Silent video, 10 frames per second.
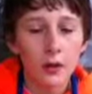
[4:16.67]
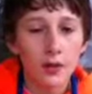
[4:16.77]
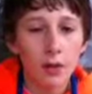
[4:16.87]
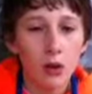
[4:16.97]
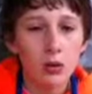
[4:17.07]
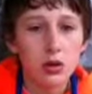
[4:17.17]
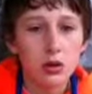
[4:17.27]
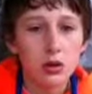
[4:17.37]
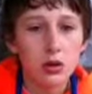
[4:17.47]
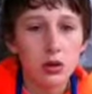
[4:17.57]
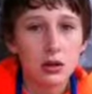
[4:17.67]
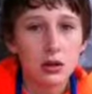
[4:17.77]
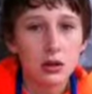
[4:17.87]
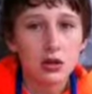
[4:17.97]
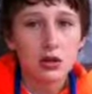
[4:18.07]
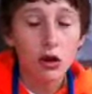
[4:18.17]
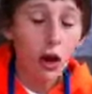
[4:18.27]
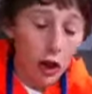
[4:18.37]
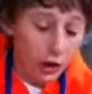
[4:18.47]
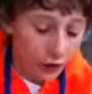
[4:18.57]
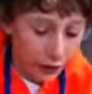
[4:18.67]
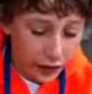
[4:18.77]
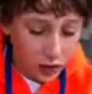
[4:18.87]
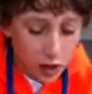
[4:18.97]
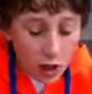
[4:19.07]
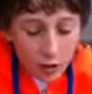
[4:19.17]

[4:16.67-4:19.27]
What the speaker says: most strongest fish,